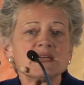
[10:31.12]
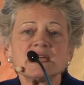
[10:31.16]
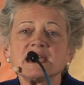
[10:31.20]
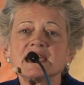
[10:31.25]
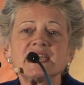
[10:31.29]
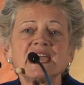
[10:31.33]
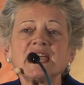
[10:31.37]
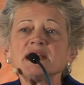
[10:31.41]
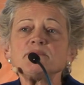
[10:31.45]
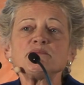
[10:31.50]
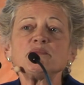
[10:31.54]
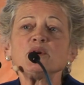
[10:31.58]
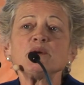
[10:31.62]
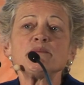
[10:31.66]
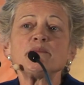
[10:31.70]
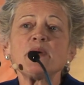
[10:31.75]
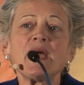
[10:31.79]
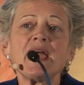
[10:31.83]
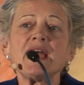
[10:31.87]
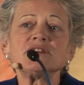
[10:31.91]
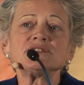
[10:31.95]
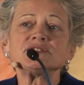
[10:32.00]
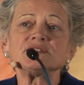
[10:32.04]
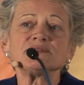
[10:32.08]
Get
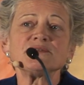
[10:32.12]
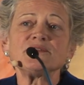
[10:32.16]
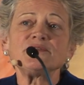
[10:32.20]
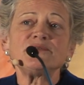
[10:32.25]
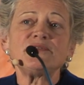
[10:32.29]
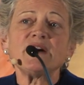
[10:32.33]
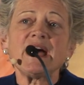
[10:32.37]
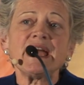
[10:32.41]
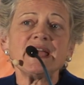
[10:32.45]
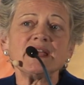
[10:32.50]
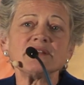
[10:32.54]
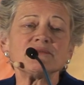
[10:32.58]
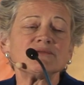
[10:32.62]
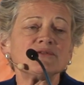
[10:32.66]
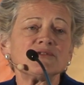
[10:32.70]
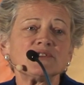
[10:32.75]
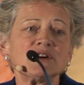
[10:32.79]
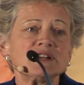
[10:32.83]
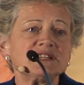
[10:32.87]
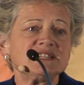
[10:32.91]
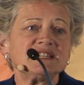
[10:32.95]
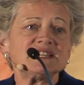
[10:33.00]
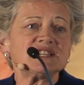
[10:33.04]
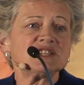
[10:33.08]
prepared to fight for
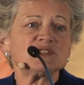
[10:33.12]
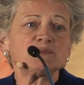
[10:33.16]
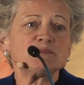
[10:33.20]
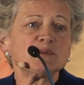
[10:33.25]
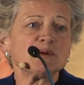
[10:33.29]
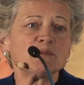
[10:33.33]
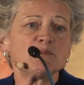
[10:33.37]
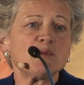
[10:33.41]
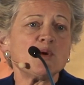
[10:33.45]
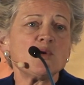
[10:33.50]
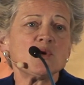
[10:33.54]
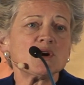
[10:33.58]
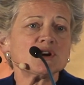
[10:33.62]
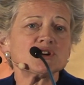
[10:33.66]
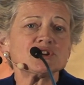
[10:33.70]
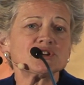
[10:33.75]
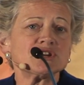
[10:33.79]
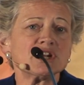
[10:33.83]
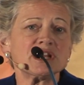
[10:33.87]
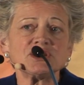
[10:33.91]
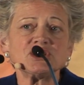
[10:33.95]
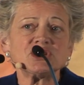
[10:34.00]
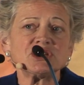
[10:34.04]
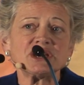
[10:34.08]
a
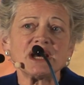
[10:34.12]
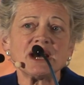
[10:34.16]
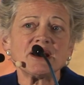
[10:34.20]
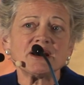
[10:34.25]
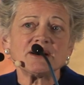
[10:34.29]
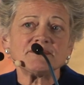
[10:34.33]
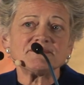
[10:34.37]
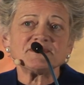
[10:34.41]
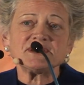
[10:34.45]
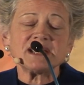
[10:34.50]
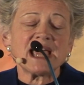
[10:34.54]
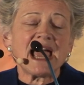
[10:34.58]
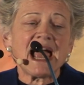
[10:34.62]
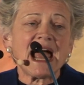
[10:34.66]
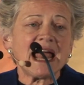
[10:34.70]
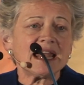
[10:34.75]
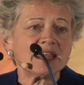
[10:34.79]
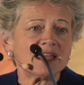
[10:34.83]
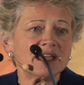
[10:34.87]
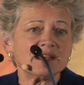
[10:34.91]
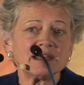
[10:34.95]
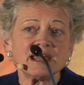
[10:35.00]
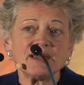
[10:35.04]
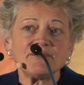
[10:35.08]
disproportionate share of
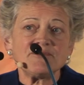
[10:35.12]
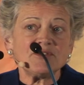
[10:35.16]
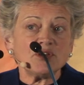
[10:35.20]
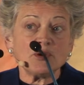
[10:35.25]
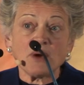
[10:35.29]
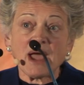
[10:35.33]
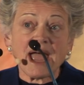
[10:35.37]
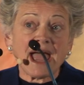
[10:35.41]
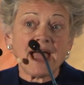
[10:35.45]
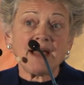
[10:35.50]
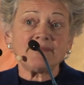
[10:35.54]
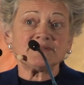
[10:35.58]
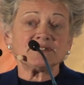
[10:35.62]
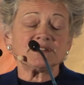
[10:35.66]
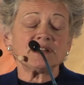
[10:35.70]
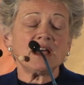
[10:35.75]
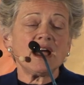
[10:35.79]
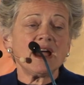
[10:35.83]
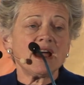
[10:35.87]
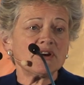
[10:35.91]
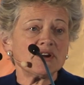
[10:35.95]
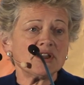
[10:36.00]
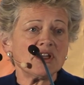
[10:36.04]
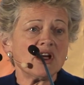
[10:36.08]
talent if you have to
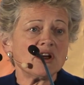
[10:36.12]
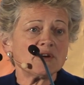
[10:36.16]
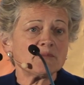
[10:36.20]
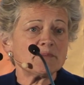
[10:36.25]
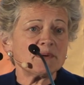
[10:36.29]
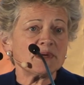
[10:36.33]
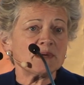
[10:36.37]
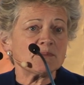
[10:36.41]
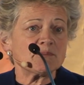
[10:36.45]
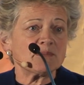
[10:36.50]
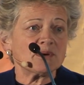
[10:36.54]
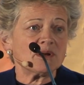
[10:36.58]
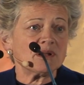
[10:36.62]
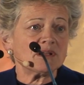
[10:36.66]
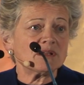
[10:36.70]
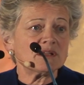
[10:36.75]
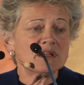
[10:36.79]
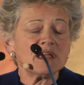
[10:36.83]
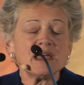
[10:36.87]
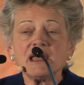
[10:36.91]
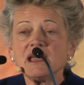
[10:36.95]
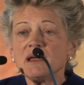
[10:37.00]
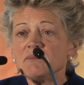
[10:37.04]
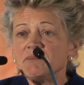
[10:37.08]
hire young people,
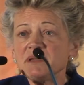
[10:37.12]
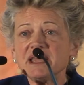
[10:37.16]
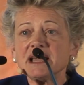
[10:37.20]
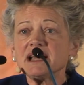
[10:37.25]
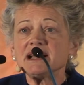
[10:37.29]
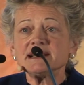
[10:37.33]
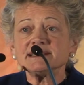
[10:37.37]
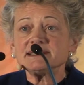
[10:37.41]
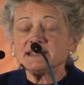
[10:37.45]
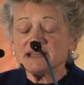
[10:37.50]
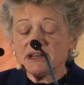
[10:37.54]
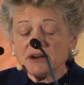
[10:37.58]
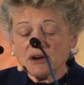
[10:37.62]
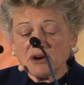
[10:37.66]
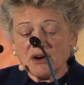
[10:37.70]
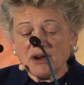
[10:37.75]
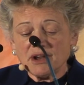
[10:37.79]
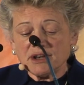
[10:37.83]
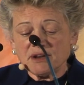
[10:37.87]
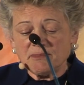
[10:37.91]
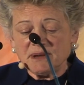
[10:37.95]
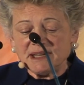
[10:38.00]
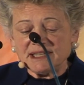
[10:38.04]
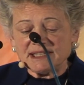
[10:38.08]
because they're
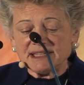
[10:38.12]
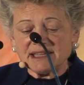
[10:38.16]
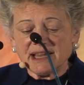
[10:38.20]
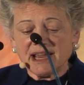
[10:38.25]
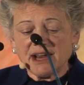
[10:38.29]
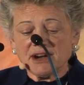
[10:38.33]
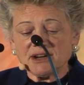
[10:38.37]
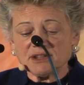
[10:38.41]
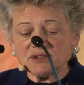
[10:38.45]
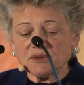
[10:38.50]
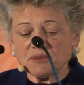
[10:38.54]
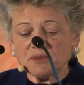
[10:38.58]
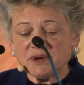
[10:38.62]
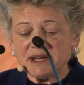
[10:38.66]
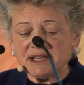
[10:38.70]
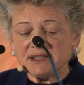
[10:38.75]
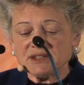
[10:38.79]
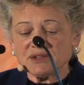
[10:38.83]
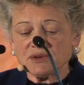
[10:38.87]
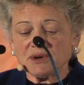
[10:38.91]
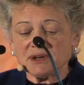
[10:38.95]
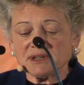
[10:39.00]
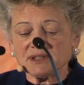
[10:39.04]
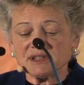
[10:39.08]
going to be scarce
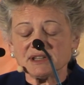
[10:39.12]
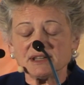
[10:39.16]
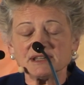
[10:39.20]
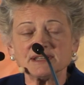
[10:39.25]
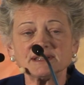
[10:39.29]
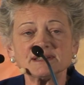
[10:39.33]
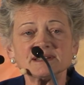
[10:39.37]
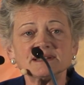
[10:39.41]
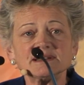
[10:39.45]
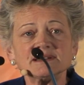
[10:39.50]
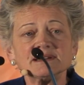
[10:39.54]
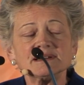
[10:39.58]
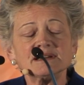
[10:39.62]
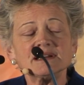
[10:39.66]
resources.